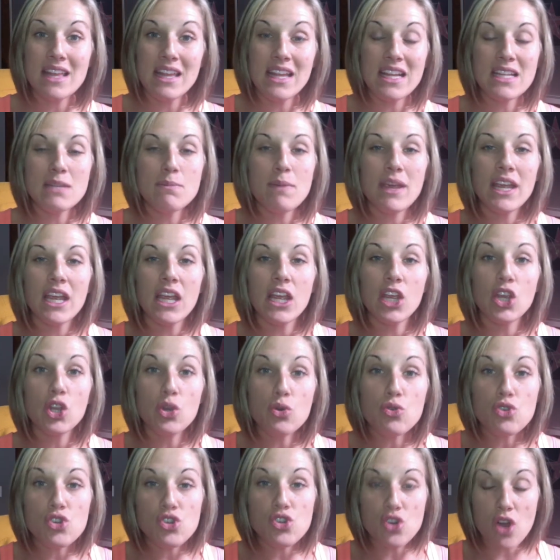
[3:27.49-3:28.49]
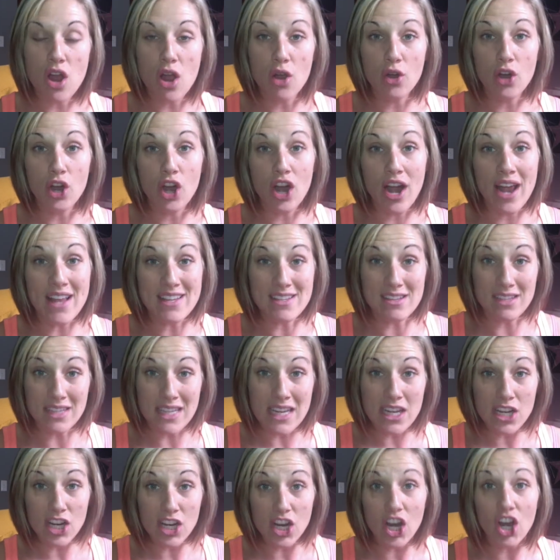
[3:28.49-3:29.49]
it's making you stronger as a
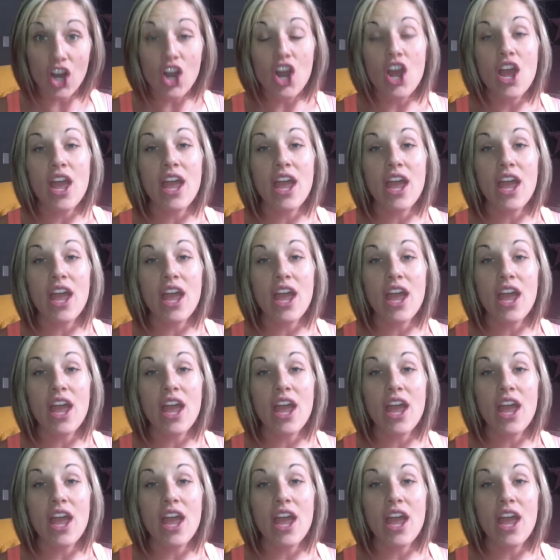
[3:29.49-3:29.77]
leader